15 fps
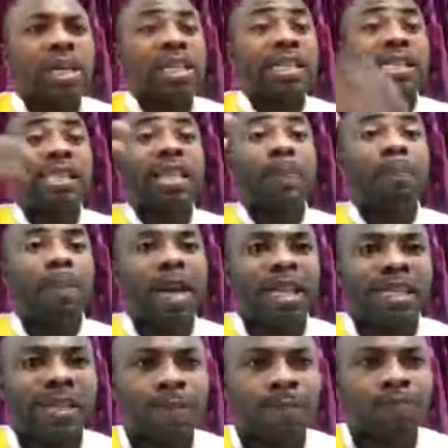This is the
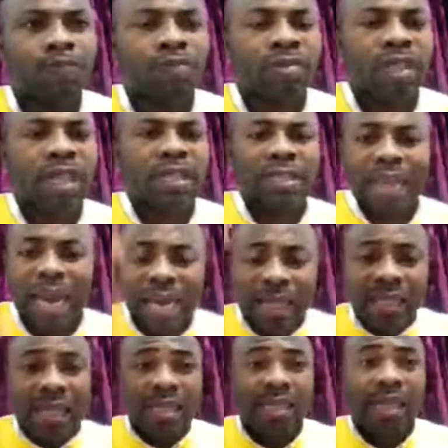place that
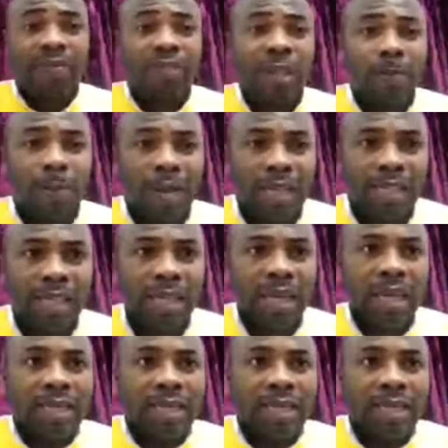is the safety place.